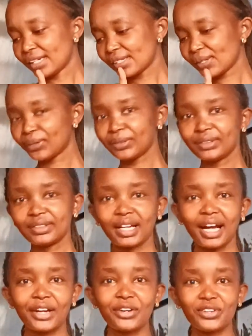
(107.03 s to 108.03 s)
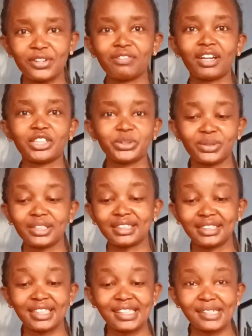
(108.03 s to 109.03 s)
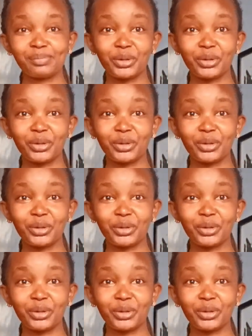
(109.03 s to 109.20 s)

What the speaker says: So, I don't know if I should sit